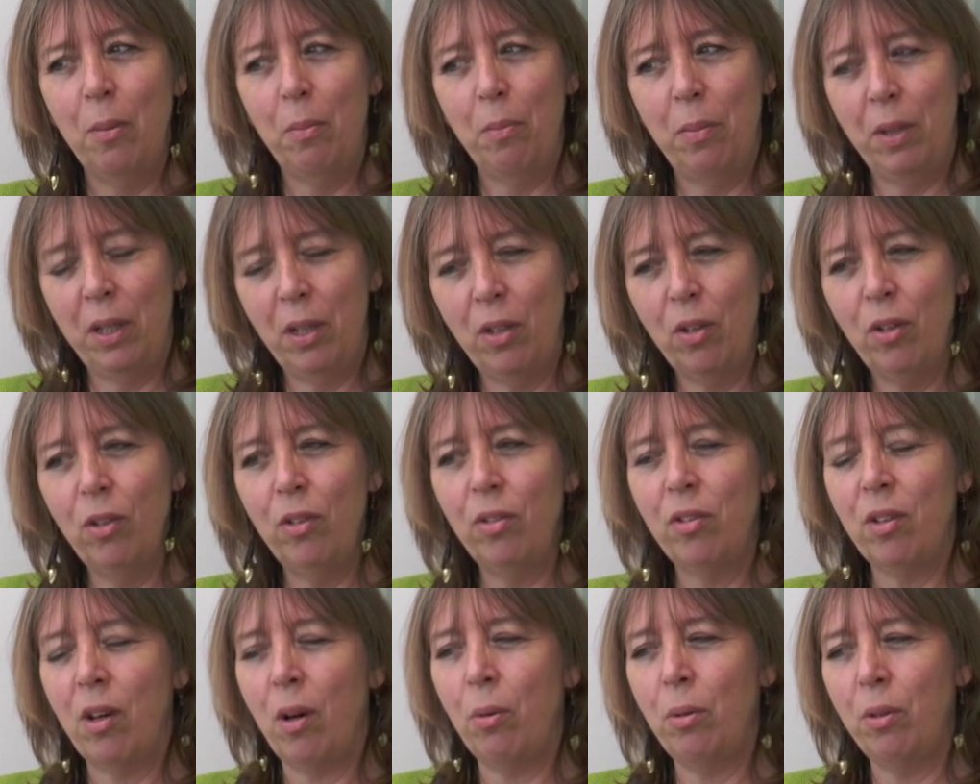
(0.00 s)

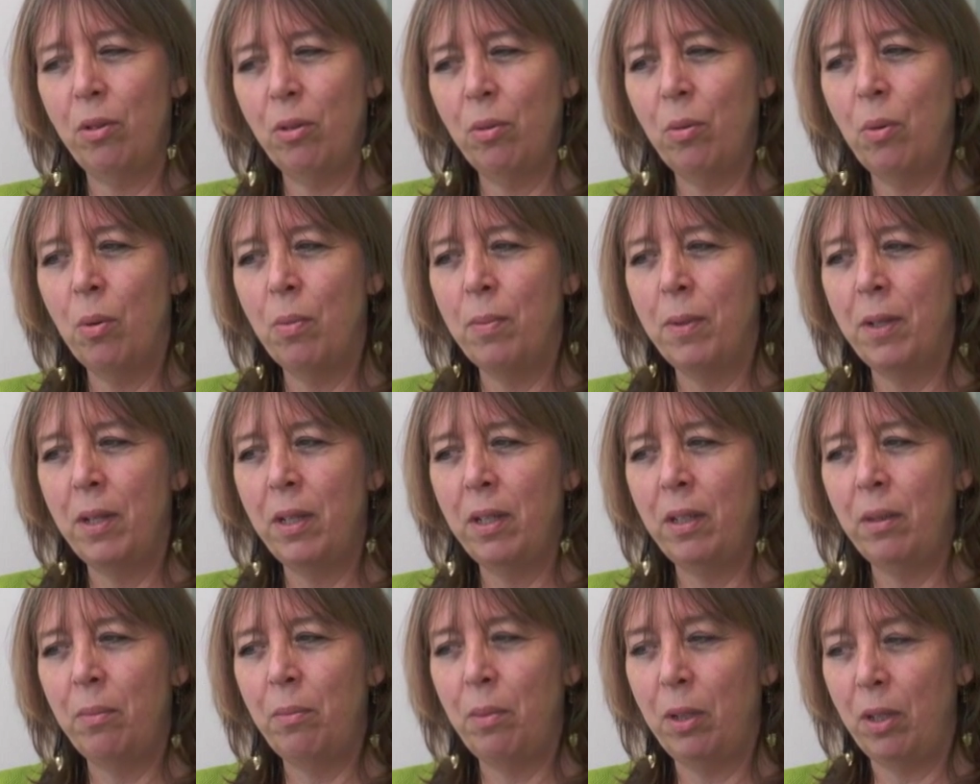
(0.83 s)
because I was a
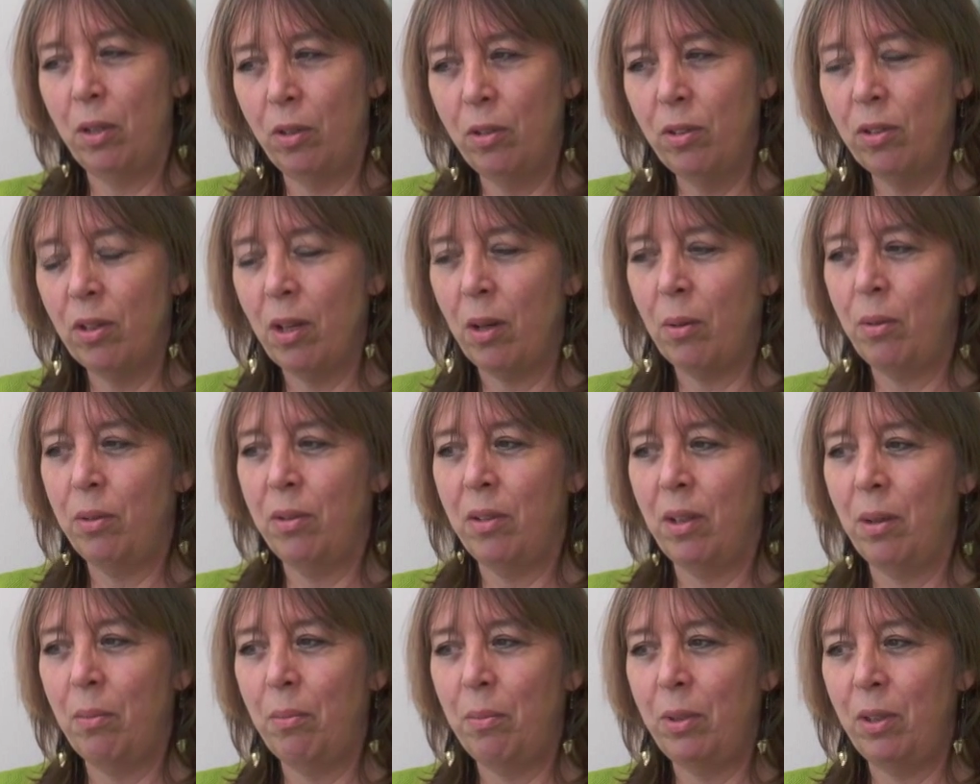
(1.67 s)
woman and because I was
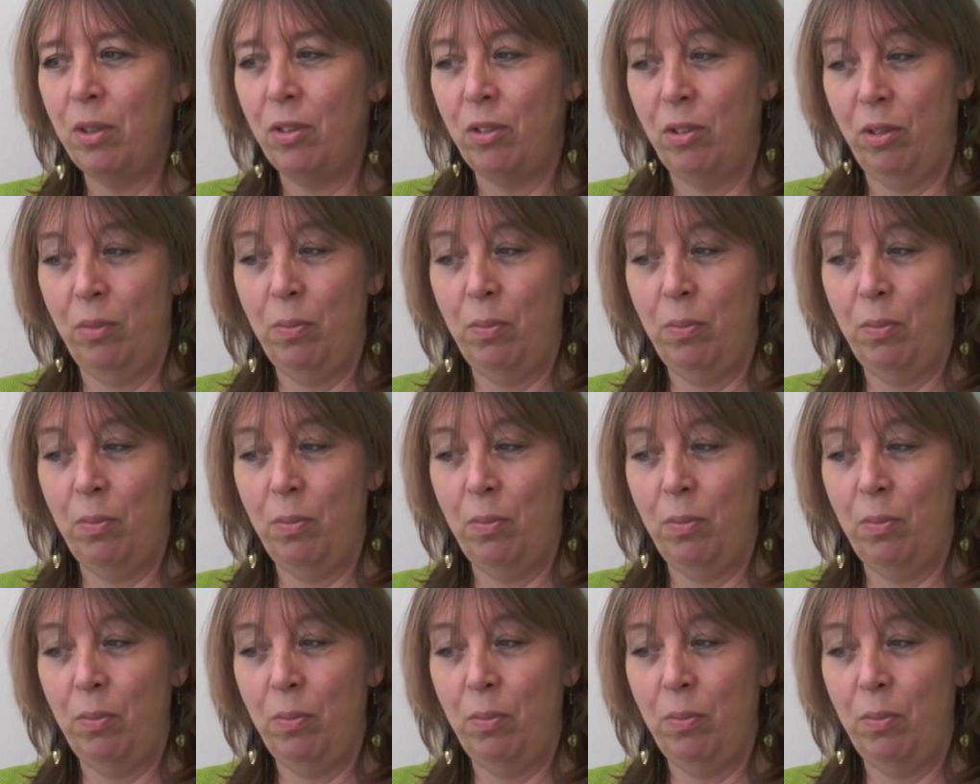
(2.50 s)
ambitious